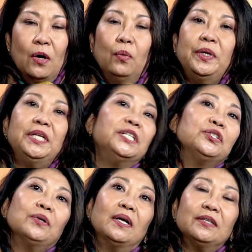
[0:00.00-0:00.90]
we need
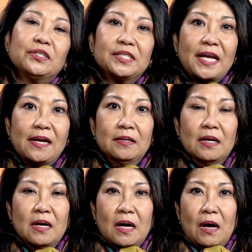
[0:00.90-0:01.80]
to understand
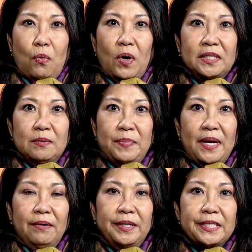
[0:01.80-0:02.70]
what the
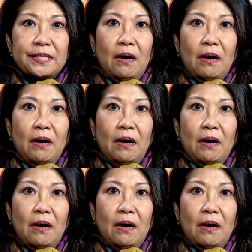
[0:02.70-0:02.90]
barriers